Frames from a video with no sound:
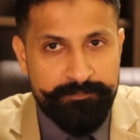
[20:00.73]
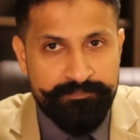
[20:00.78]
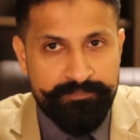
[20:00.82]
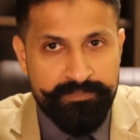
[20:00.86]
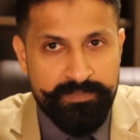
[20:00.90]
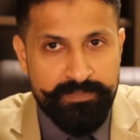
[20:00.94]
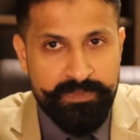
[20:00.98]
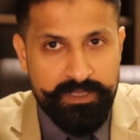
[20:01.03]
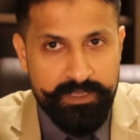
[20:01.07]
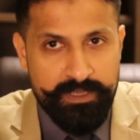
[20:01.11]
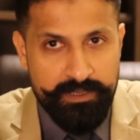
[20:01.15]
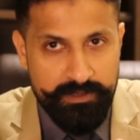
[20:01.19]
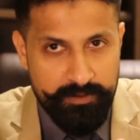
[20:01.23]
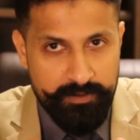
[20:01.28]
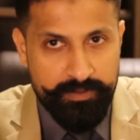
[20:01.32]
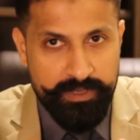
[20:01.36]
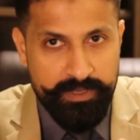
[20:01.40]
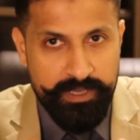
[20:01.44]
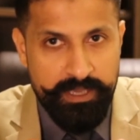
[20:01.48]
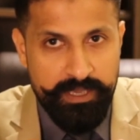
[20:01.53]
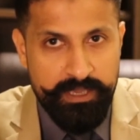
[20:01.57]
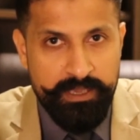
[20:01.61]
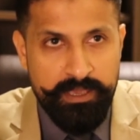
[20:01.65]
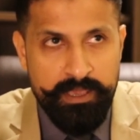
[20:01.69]

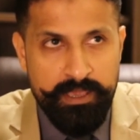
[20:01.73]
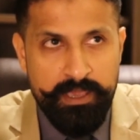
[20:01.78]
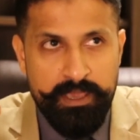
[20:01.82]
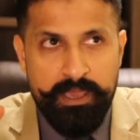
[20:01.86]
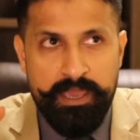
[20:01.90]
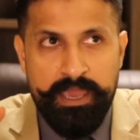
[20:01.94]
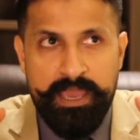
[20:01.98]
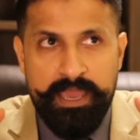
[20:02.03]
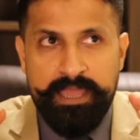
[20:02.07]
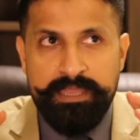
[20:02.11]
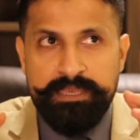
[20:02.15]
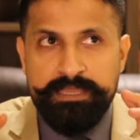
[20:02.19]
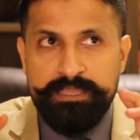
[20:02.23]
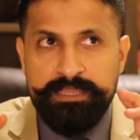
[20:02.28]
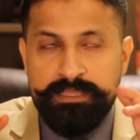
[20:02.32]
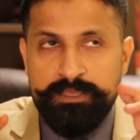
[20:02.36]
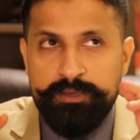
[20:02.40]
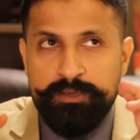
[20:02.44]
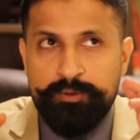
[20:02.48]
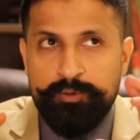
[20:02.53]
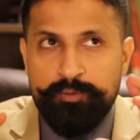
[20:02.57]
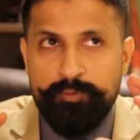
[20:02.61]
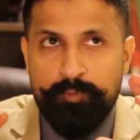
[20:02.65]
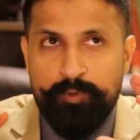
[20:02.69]
Okay, and
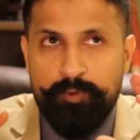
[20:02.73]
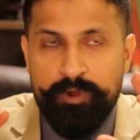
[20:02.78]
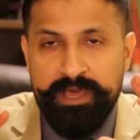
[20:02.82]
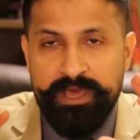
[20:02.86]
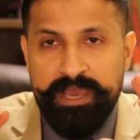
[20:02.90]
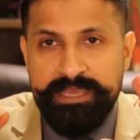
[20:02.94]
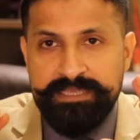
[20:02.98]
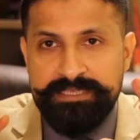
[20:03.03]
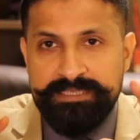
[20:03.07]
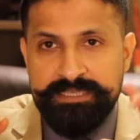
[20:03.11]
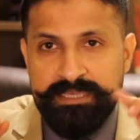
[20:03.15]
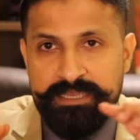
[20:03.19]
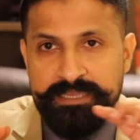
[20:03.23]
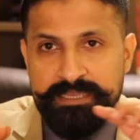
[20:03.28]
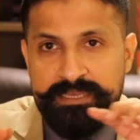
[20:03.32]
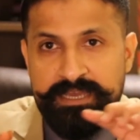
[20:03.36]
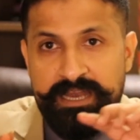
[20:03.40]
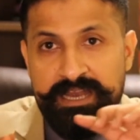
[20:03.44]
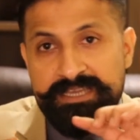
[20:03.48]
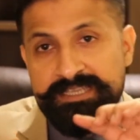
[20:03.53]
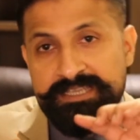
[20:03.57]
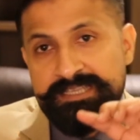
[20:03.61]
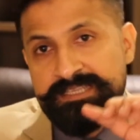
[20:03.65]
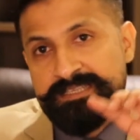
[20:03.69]
what I did, I
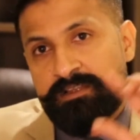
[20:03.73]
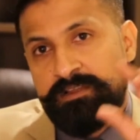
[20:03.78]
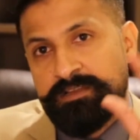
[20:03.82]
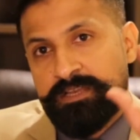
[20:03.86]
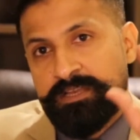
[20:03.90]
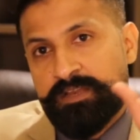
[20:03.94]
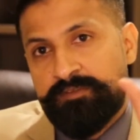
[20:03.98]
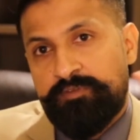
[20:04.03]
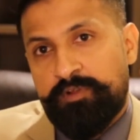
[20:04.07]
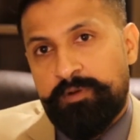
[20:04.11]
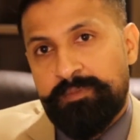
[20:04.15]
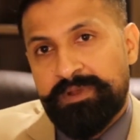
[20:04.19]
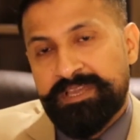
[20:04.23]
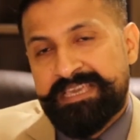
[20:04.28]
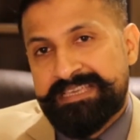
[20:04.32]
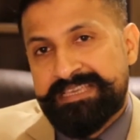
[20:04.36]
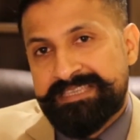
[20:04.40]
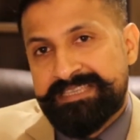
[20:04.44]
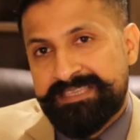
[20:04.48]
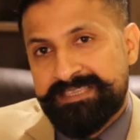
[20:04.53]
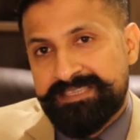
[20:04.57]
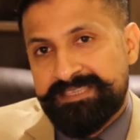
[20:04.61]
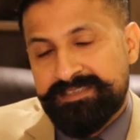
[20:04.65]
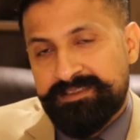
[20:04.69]
started from a
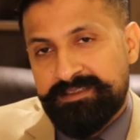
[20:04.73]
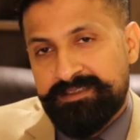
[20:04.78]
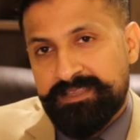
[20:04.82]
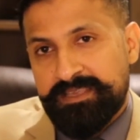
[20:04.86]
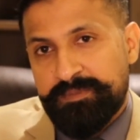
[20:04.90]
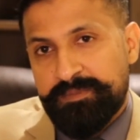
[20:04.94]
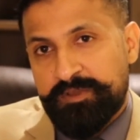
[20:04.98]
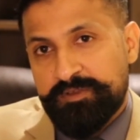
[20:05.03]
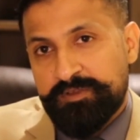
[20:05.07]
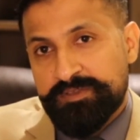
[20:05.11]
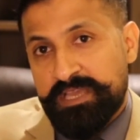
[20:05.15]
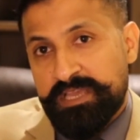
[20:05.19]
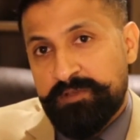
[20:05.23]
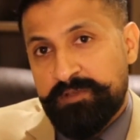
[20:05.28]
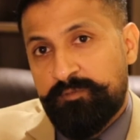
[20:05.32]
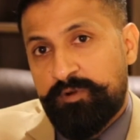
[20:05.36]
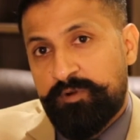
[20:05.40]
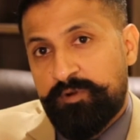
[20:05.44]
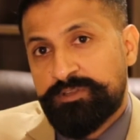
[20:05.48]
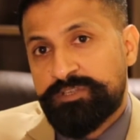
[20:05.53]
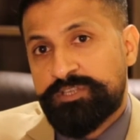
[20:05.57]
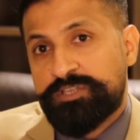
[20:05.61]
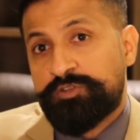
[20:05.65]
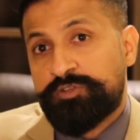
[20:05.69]
case study because I
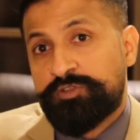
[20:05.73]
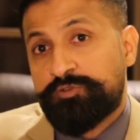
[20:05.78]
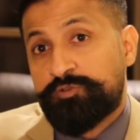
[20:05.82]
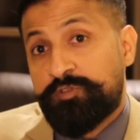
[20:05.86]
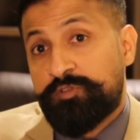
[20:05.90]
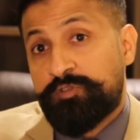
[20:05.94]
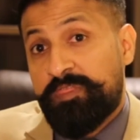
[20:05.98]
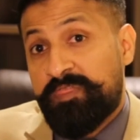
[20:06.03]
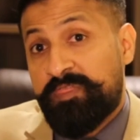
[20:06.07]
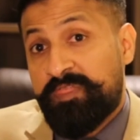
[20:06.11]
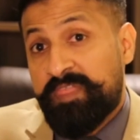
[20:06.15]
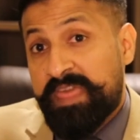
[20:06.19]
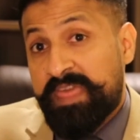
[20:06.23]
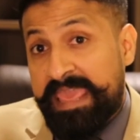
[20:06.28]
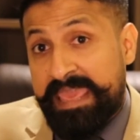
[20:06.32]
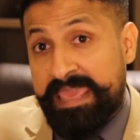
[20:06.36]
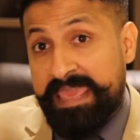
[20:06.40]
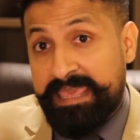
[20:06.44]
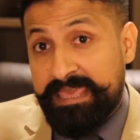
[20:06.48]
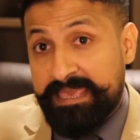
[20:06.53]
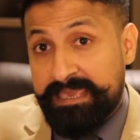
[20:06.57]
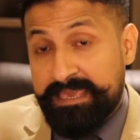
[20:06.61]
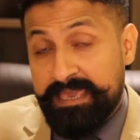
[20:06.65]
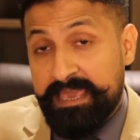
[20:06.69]
wanted you to
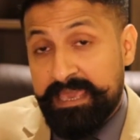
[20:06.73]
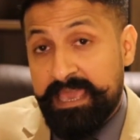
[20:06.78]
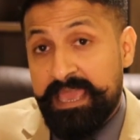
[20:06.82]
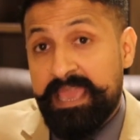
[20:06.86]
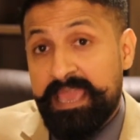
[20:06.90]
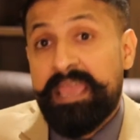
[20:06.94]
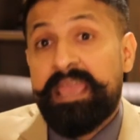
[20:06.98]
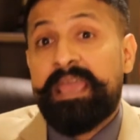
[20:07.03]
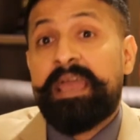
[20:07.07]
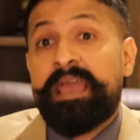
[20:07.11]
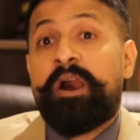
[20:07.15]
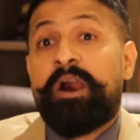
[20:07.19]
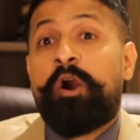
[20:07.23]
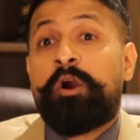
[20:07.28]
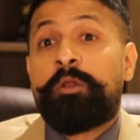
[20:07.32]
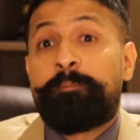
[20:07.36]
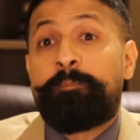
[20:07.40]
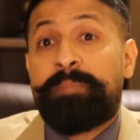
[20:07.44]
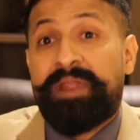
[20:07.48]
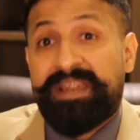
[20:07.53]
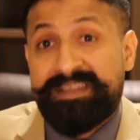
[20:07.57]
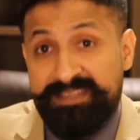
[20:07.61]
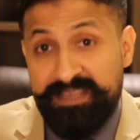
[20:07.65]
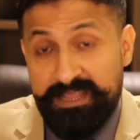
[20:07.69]
think on
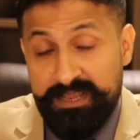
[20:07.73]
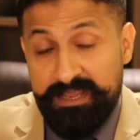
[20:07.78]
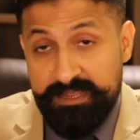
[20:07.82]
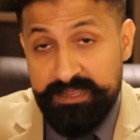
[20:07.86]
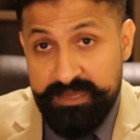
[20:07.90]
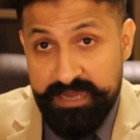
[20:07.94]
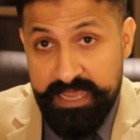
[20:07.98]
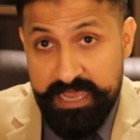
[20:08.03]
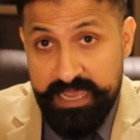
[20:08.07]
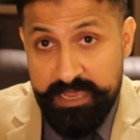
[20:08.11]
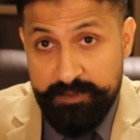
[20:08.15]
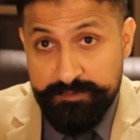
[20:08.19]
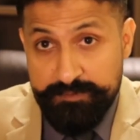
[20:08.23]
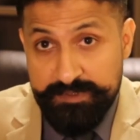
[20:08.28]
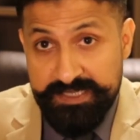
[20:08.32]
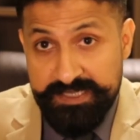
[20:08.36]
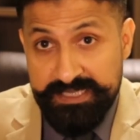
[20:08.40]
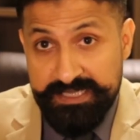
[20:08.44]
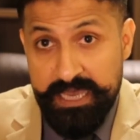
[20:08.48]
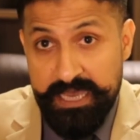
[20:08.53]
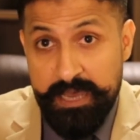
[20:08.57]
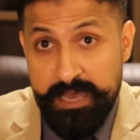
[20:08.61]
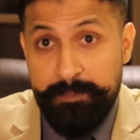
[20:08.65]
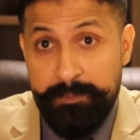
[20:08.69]
practical grounds
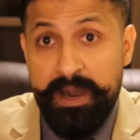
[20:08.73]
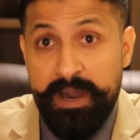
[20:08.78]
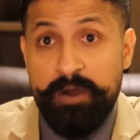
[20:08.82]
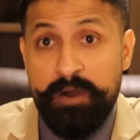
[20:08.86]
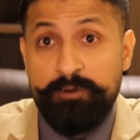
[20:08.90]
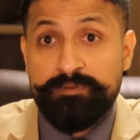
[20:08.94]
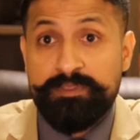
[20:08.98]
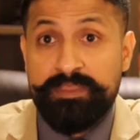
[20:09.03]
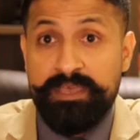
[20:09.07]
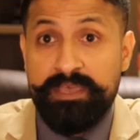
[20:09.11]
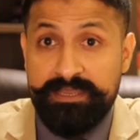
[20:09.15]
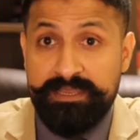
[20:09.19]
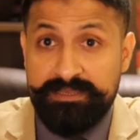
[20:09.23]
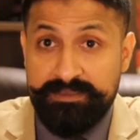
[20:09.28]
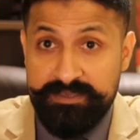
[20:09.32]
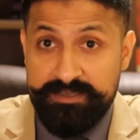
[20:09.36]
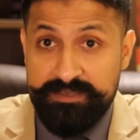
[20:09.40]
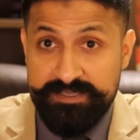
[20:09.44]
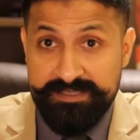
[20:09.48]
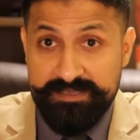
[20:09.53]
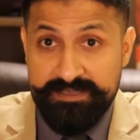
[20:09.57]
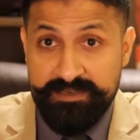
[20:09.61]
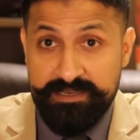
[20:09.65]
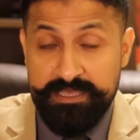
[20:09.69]
about that case
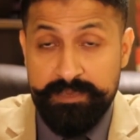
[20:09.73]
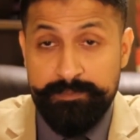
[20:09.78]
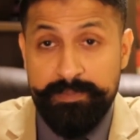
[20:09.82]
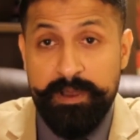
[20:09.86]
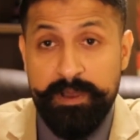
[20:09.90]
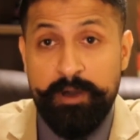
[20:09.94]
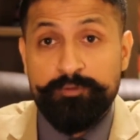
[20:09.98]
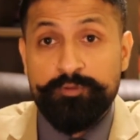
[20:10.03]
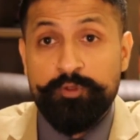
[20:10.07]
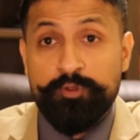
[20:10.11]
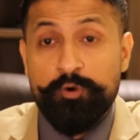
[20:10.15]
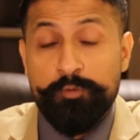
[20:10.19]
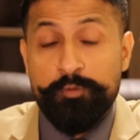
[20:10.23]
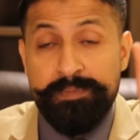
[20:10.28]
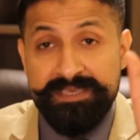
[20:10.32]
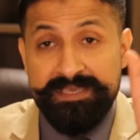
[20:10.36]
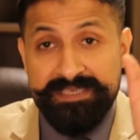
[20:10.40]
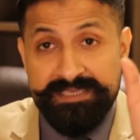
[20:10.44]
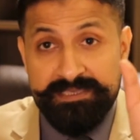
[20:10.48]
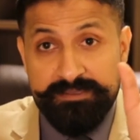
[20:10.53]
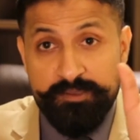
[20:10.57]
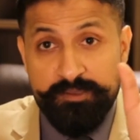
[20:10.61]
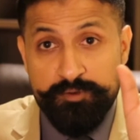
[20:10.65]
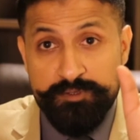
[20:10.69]
study, about
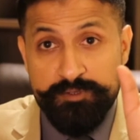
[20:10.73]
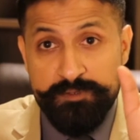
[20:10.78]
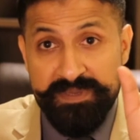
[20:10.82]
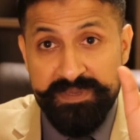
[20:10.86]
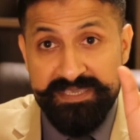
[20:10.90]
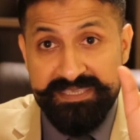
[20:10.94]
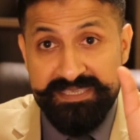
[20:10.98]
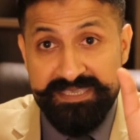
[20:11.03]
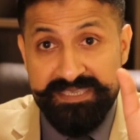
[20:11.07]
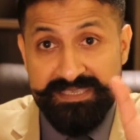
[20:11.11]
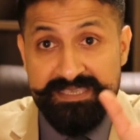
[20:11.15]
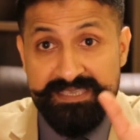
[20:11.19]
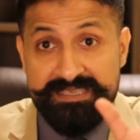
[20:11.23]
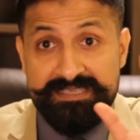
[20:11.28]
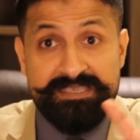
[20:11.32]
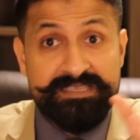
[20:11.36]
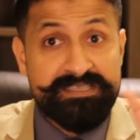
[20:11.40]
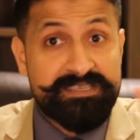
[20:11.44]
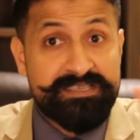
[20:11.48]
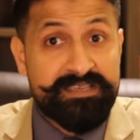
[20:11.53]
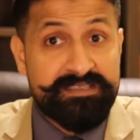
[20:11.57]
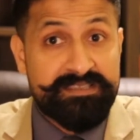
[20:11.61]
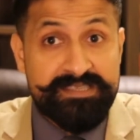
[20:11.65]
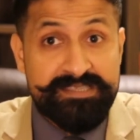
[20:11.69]
those businesses. These are
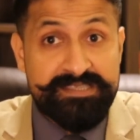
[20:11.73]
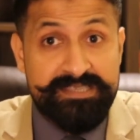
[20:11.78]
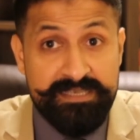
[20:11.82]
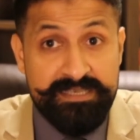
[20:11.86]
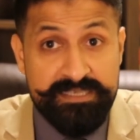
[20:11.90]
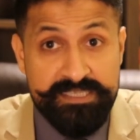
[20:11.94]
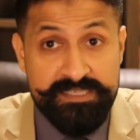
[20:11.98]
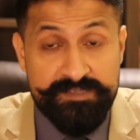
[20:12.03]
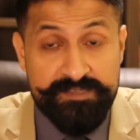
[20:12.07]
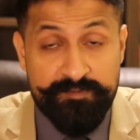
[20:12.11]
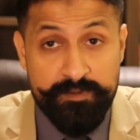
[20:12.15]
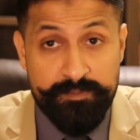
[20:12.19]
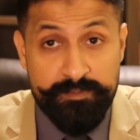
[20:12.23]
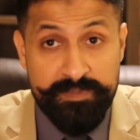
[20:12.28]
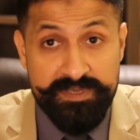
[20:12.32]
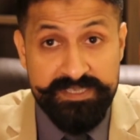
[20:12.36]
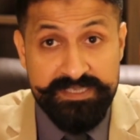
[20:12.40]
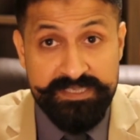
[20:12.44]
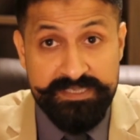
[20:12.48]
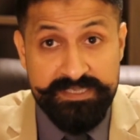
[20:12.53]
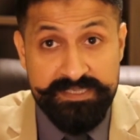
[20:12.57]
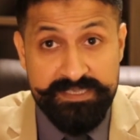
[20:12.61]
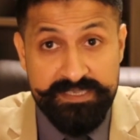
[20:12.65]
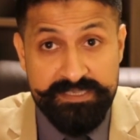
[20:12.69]
the successful
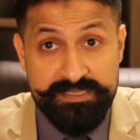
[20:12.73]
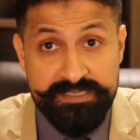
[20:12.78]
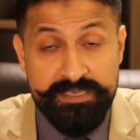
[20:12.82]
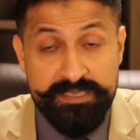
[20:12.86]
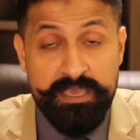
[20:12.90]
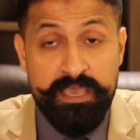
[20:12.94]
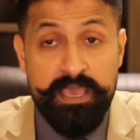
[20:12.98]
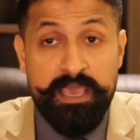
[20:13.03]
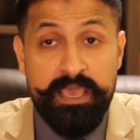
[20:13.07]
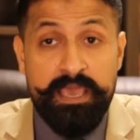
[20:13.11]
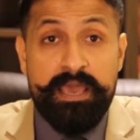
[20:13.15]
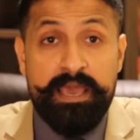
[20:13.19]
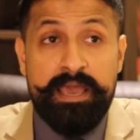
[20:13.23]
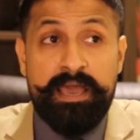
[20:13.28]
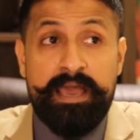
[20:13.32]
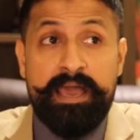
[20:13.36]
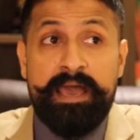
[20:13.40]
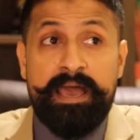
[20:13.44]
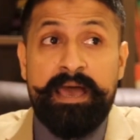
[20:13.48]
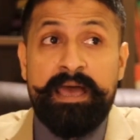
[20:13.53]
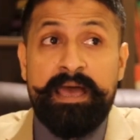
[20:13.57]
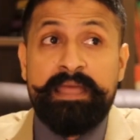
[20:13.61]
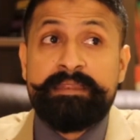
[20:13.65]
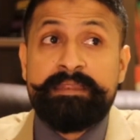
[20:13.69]
businesses,
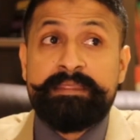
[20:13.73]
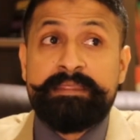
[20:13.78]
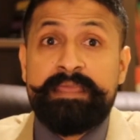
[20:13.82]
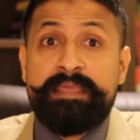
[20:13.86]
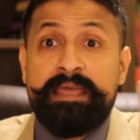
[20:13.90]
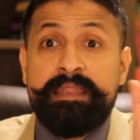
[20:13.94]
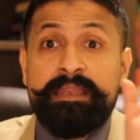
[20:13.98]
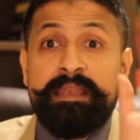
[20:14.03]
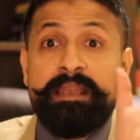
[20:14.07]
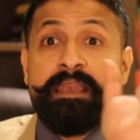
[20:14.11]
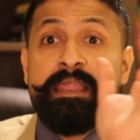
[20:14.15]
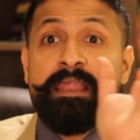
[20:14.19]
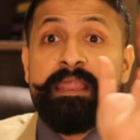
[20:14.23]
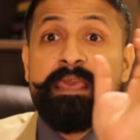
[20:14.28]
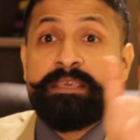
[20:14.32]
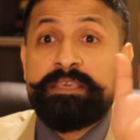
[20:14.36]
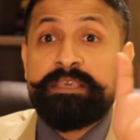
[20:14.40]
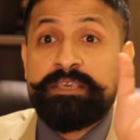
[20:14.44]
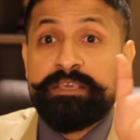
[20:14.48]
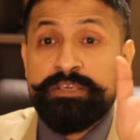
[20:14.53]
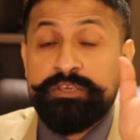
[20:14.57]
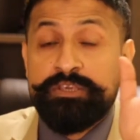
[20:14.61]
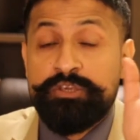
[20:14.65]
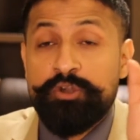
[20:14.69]
and then
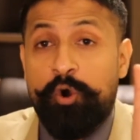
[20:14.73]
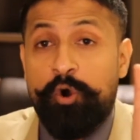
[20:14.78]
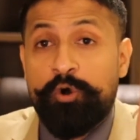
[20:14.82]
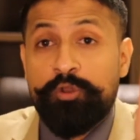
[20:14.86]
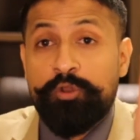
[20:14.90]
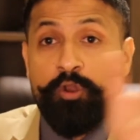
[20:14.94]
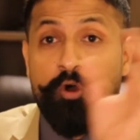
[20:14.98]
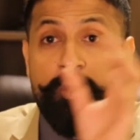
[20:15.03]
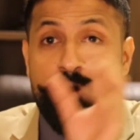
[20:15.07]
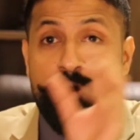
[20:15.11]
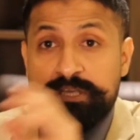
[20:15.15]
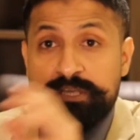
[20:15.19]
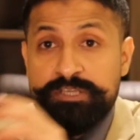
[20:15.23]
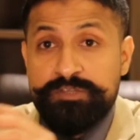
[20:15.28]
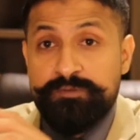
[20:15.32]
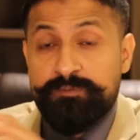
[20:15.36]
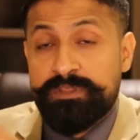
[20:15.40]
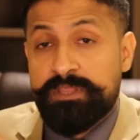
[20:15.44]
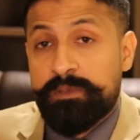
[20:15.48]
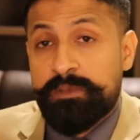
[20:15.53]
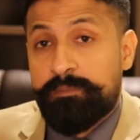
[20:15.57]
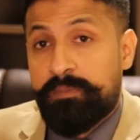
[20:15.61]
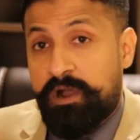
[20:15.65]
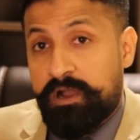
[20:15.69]
link your knowledge with the
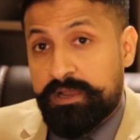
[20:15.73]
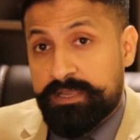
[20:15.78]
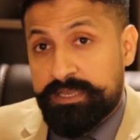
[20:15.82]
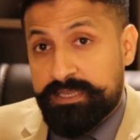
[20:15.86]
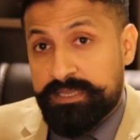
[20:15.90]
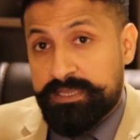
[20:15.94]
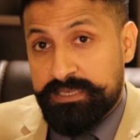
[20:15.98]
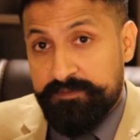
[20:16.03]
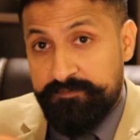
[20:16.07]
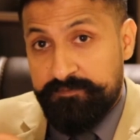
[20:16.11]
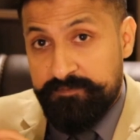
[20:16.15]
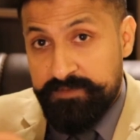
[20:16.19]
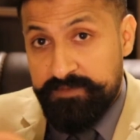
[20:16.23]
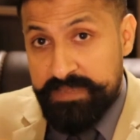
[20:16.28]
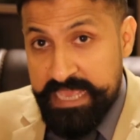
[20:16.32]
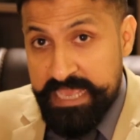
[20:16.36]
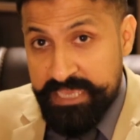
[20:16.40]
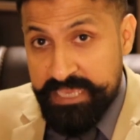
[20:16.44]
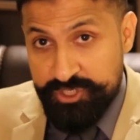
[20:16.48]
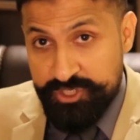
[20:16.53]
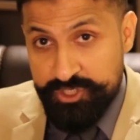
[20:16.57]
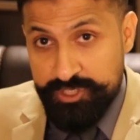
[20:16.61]
marketing definition.